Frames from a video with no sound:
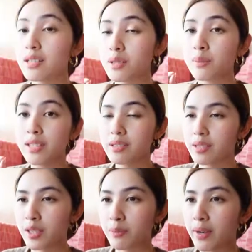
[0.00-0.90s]
So I'm gonna
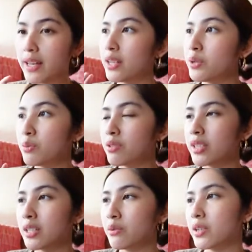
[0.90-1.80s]
start by
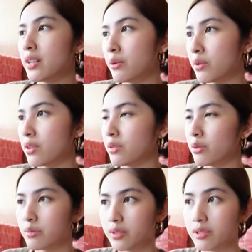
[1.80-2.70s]
enumerating what I want the
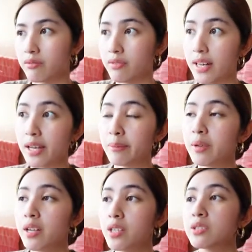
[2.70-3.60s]
overall vibe
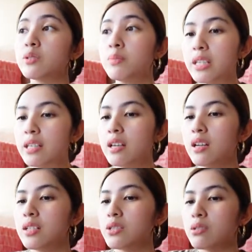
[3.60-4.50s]
to be.
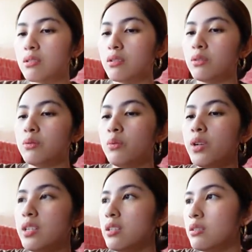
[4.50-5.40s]
So
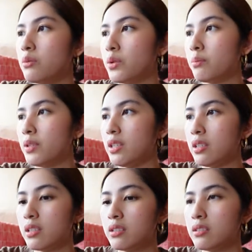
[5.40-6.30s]
one would be
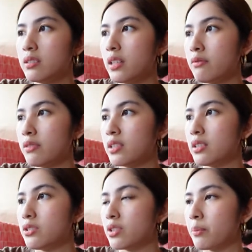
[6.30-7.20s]

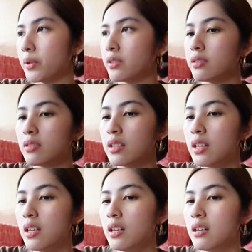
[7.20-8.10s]
definitely tropical.
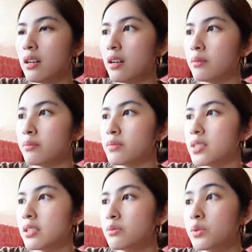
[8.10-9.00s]

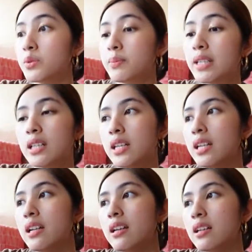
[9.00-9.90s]
Second one would be
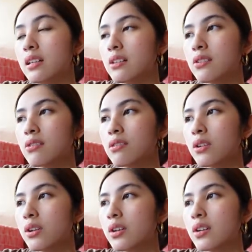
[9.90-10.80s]
clean.
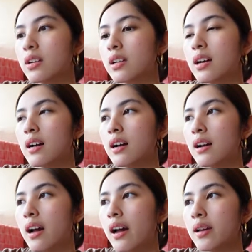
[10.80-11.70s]
Third,
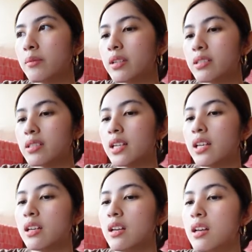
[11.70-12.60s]
I'm gonna
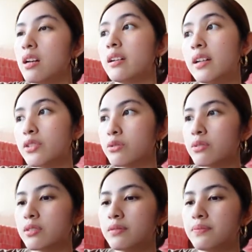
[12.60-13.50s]
say natural.